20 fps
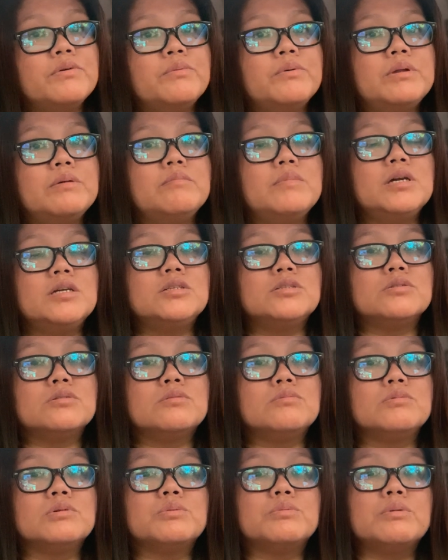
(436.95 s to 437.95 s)
I want to make
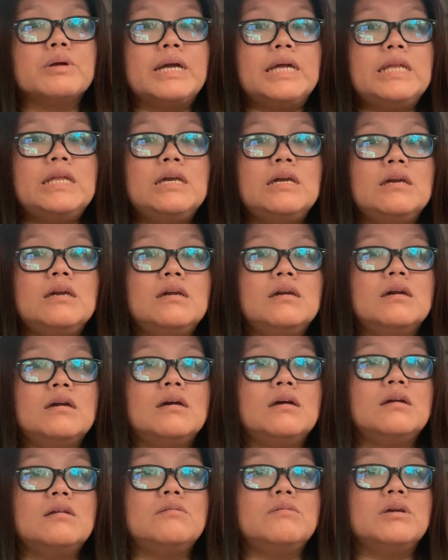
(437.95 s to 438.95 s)
sure we're ready
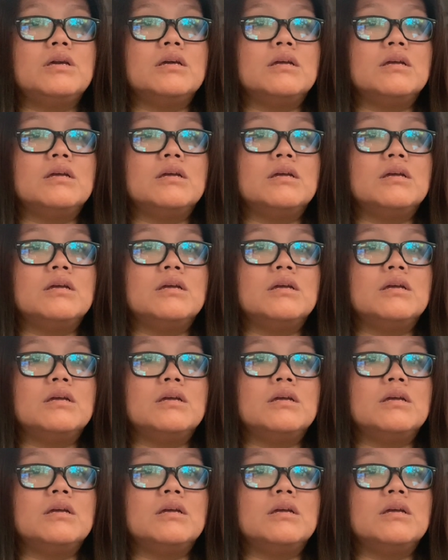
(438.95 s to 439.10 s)
and we